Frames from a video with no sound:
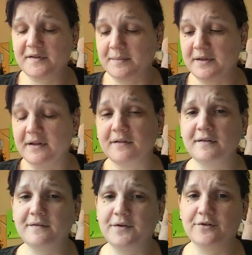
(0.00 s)
something
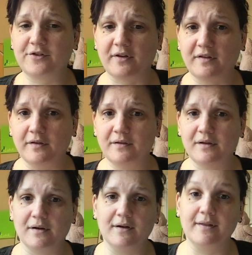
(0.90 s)
else if you're just
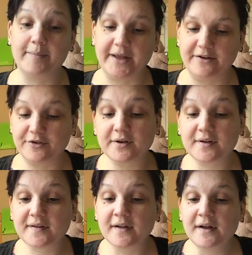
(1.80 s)
using all the
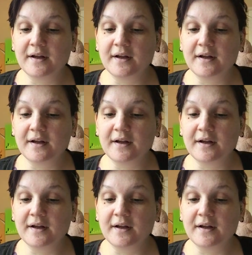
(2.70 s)
pages.